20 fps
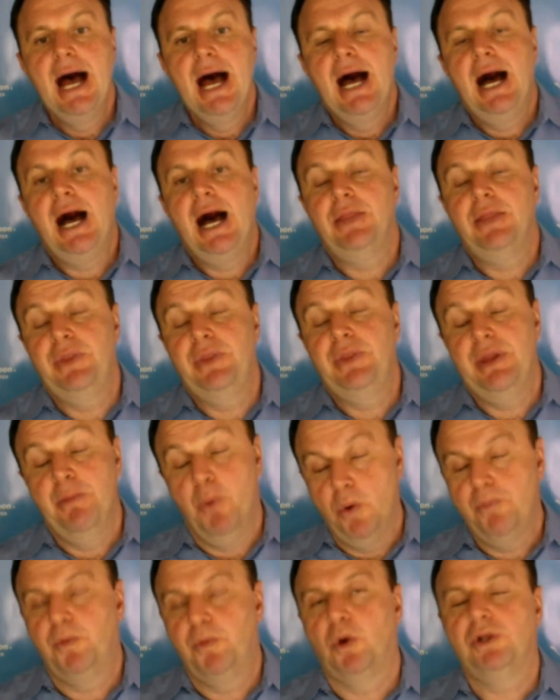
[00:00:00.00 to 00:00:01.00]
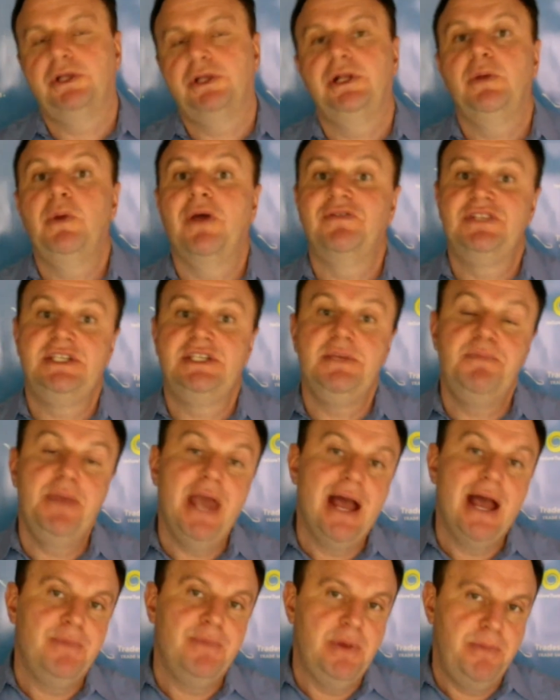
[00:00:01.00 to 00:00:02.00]
And more importantly, we have
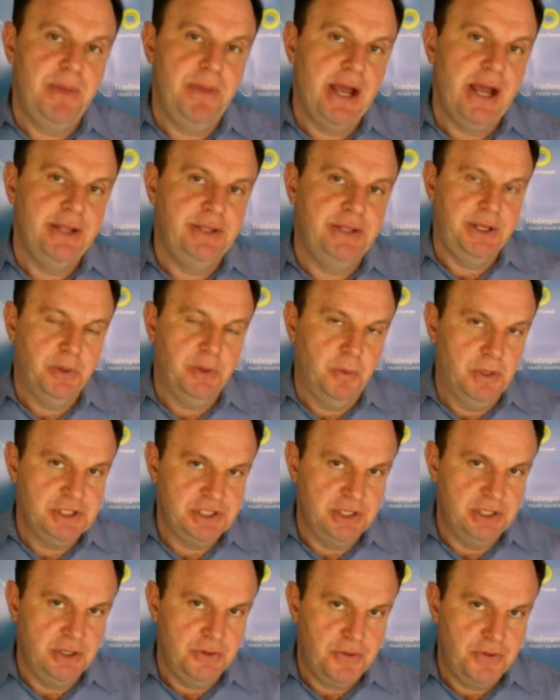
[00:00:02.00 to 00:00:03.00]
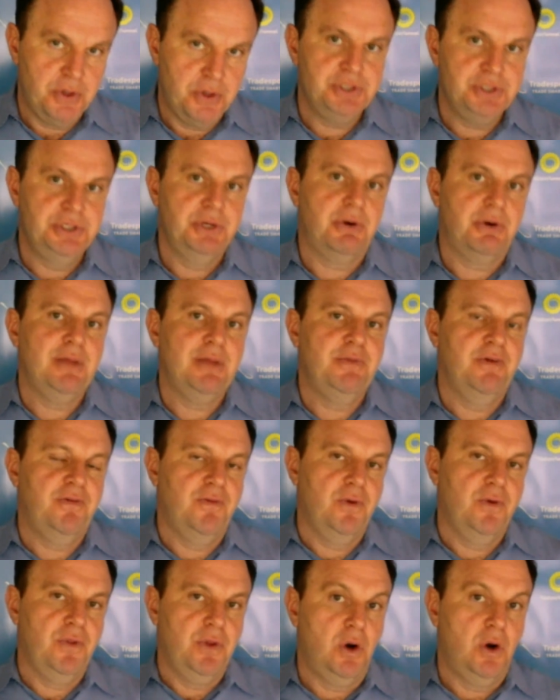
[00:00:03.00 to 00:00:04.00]
CPI and PPI Wednesday and Thursday, right
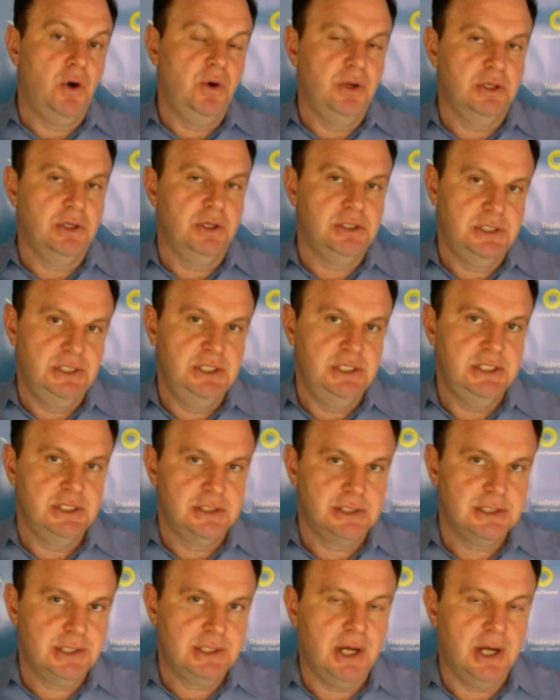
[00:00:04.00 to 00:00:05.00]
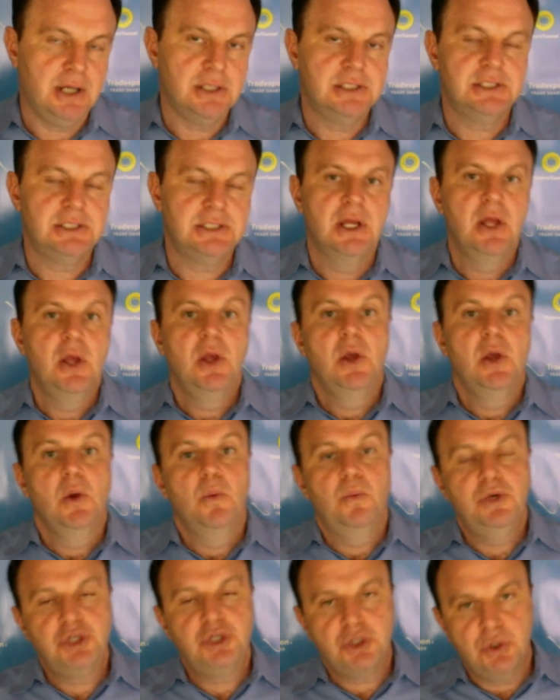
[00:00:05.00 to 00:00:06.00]
before the earnings season starts,
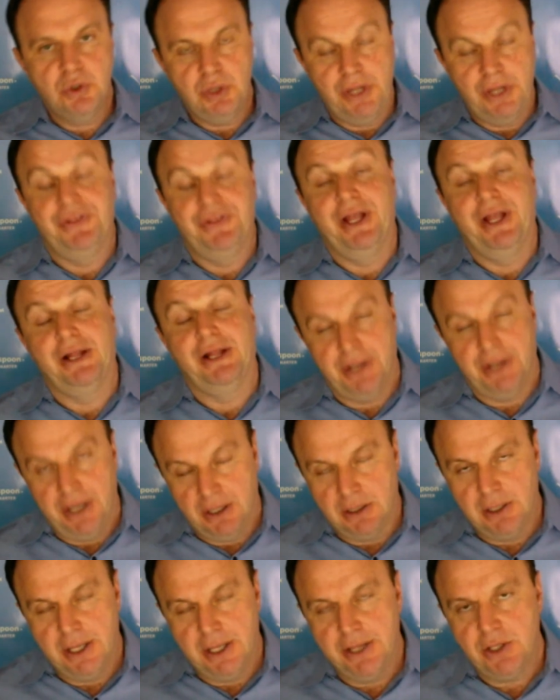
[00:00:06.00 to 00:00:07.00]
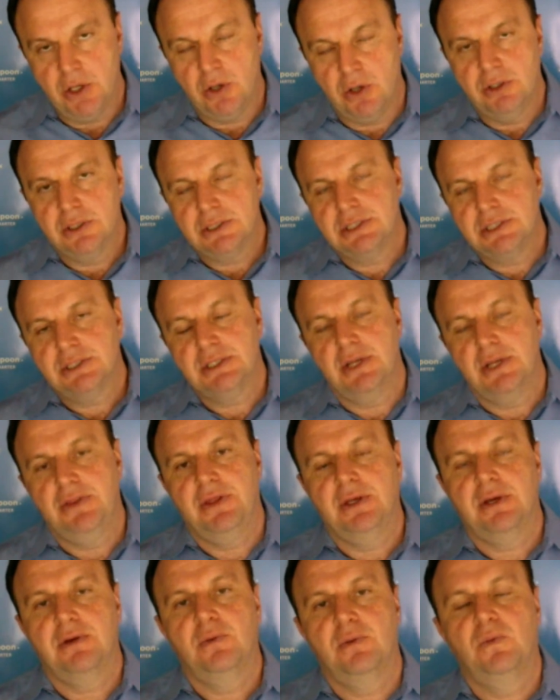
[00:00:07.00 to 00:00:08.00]
and Delta Airline earnings, I
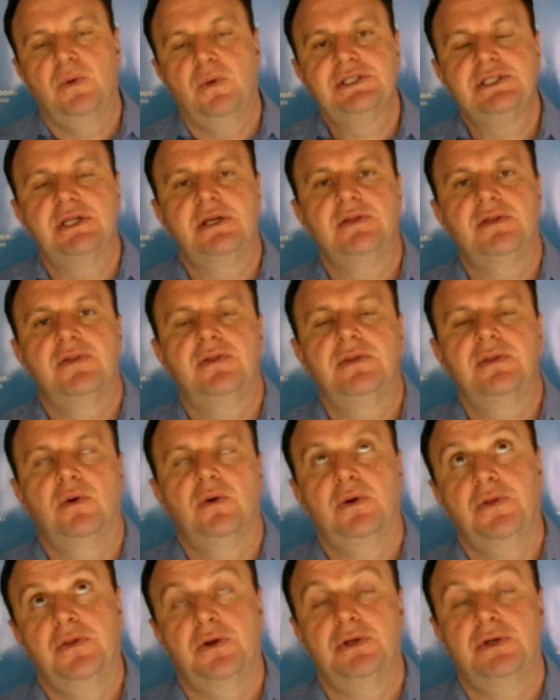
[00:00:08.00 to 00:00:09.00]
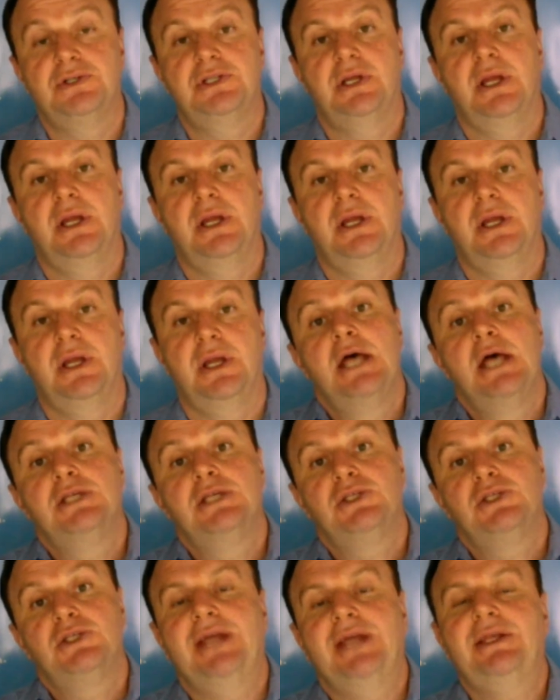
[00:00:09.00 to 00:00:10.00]
think, Wednesday or Thursday. So
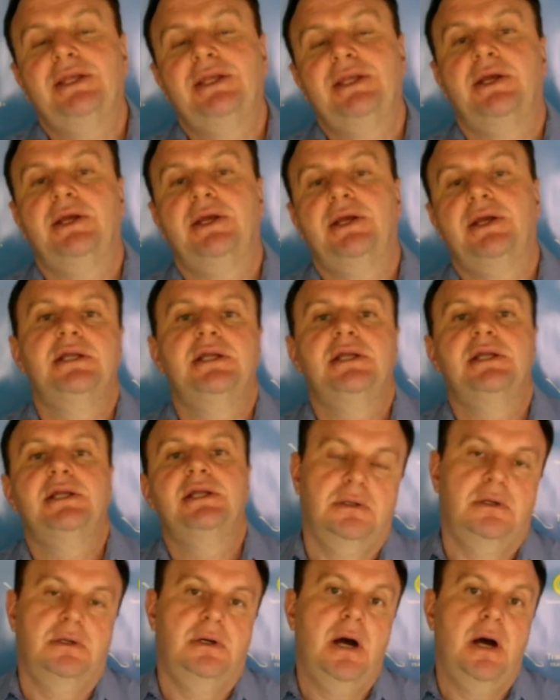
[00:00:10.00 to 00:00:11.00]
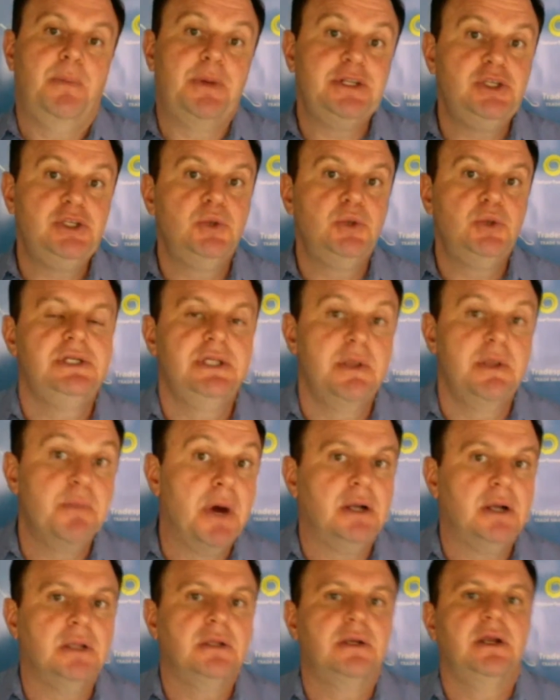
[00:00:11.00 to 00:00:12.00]
that creates opportunity in the
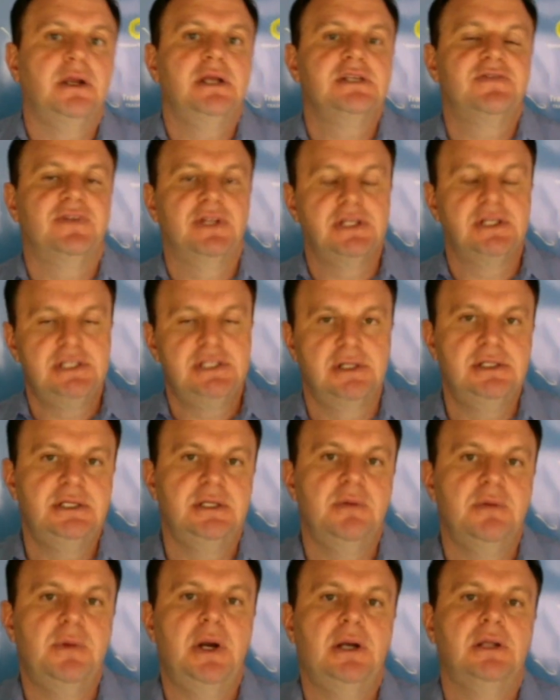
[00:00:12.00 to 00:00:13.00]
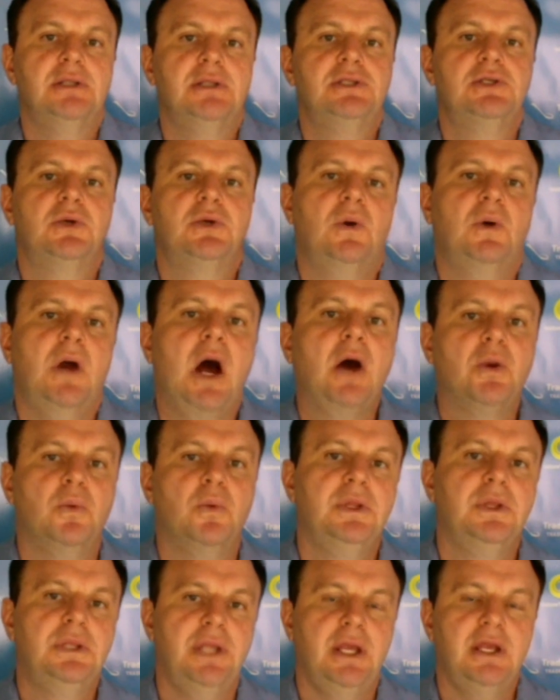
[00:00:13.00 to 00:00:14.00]
market, creates volatility in the market. So how do
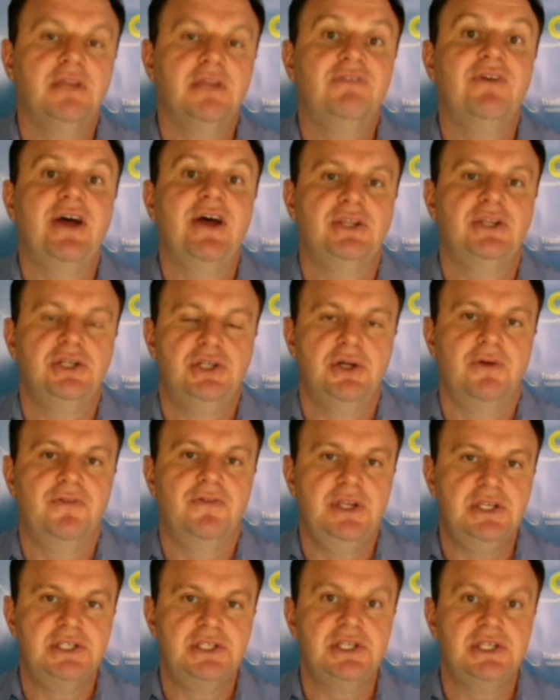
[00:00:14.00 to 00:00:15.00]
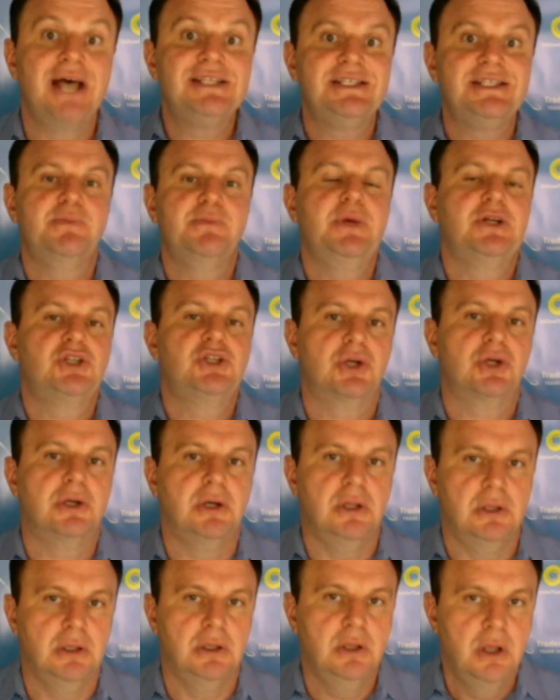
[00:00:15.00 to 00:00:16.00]
we take advantage of these
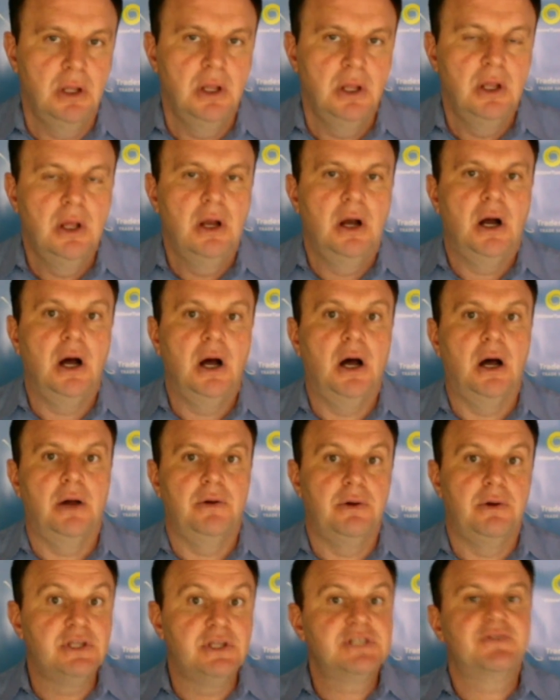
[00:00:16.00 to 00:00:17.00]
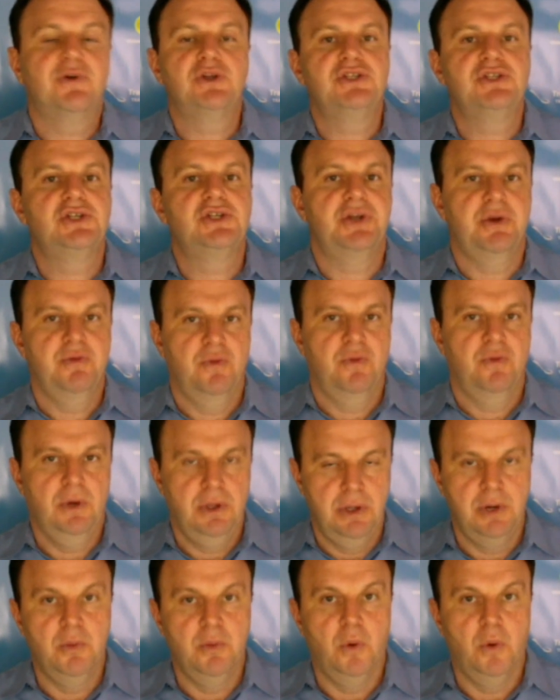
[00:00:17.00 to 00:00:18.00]
asymmetrical risk versus
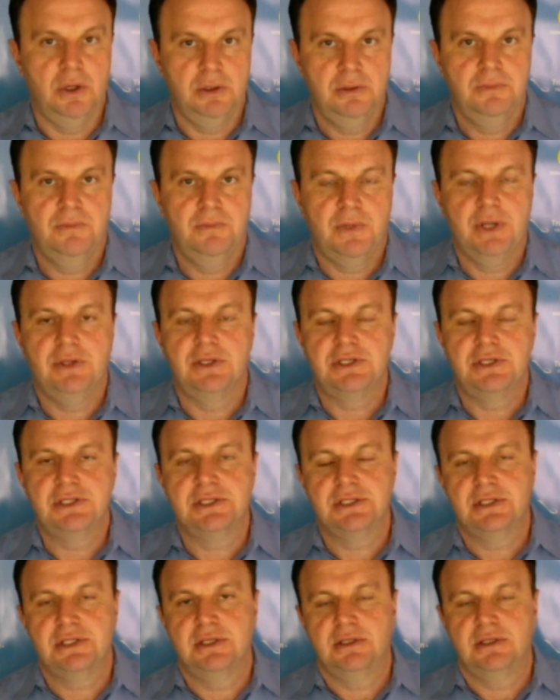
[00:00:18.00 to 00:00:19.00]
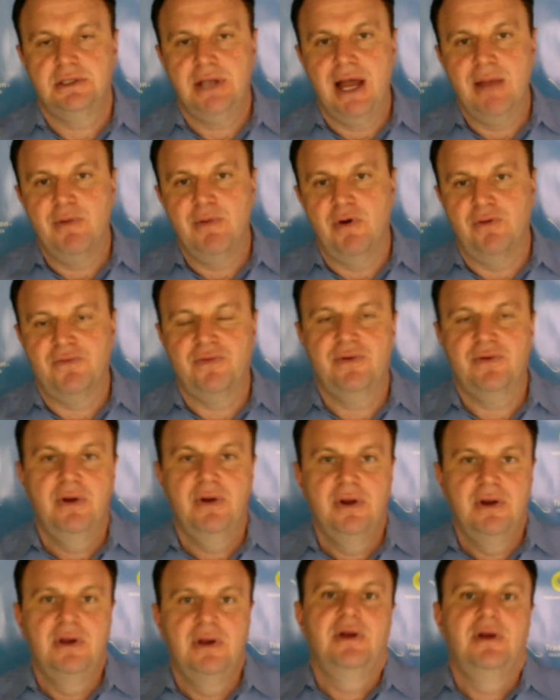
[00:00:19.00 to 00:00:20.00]
reward, right? This is the time of
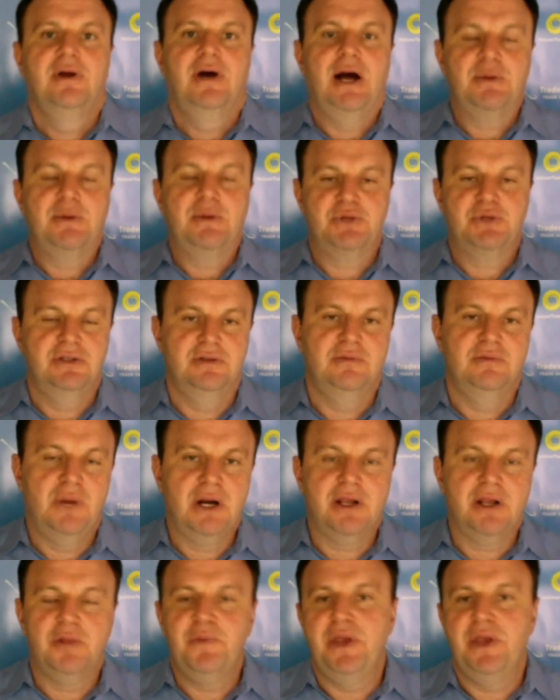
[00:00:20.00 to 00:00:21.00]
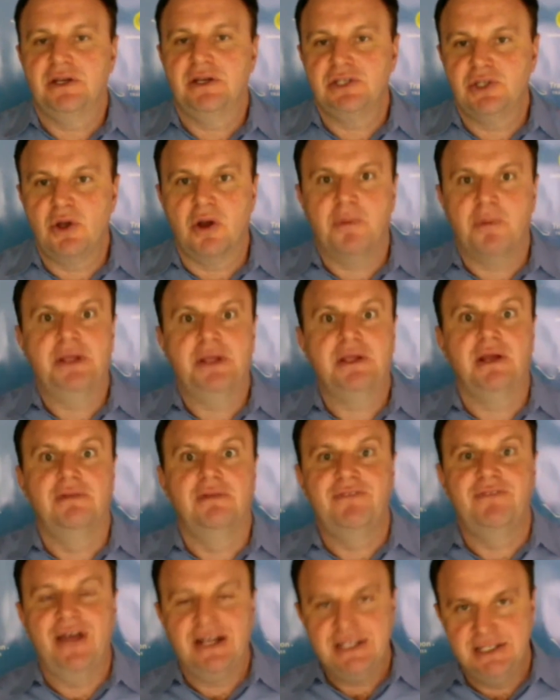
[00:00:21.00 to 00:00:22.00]
option market makers talk about
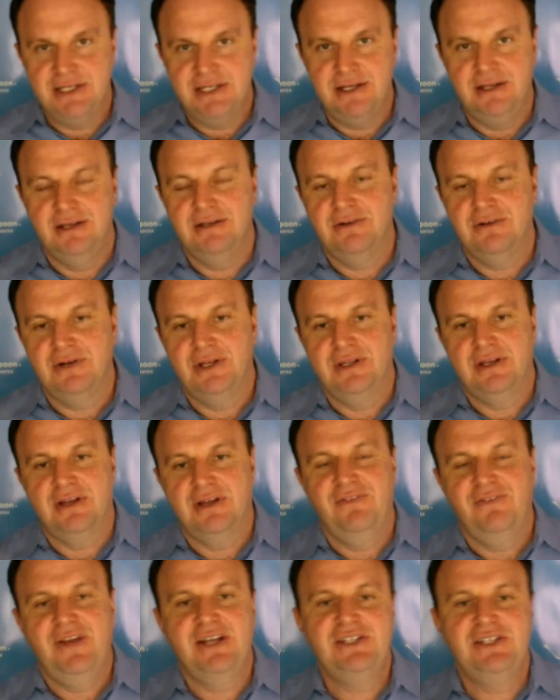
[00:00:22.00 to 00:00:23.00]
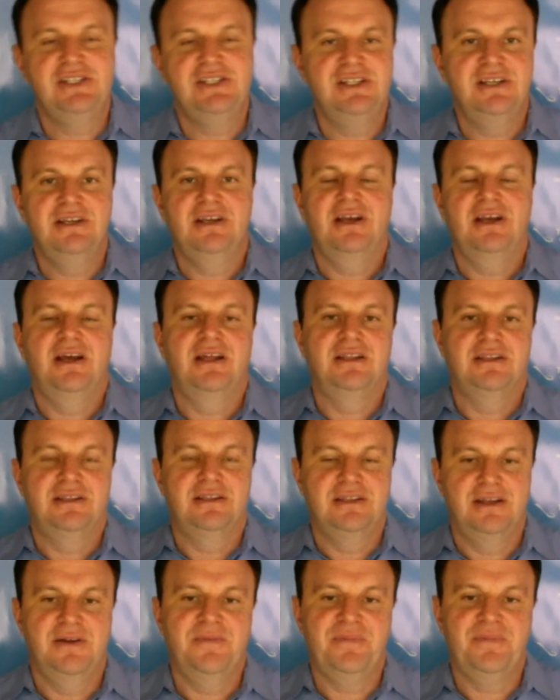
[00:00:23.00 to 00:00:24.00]
convexity, right? Convexity, and
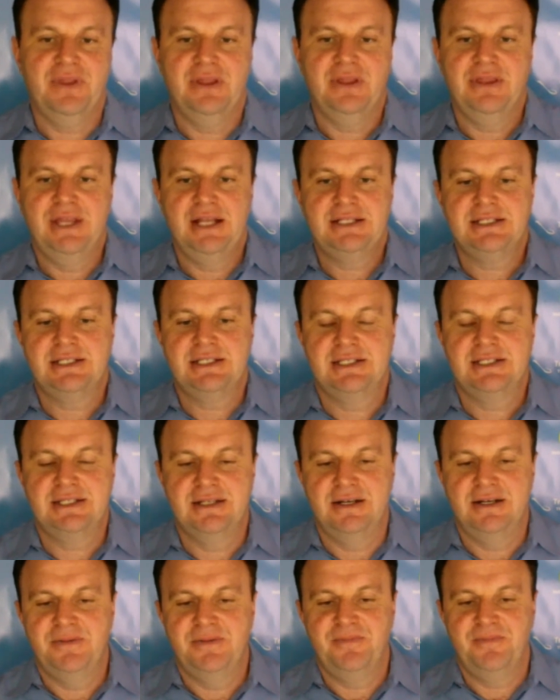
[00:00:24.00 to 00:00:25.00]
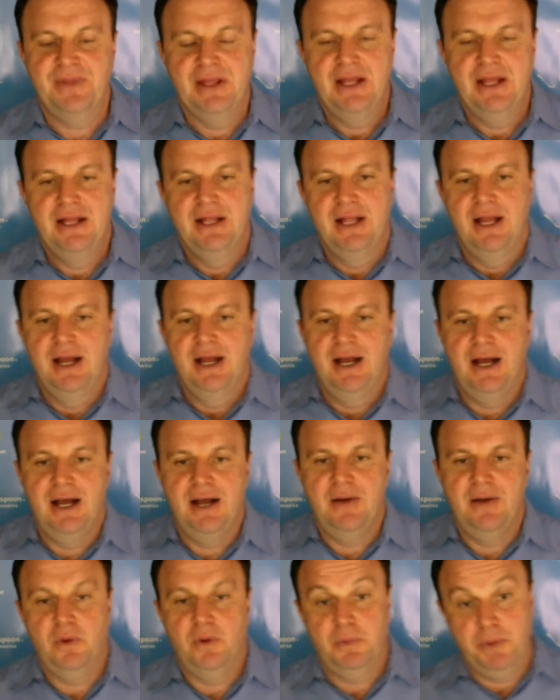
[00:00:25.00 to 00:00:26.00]
that's
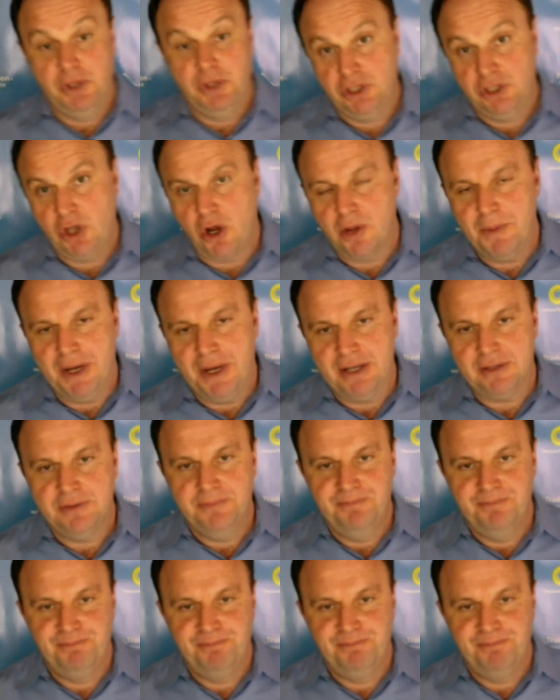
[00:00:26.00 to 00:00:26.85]
what we're going to talk about.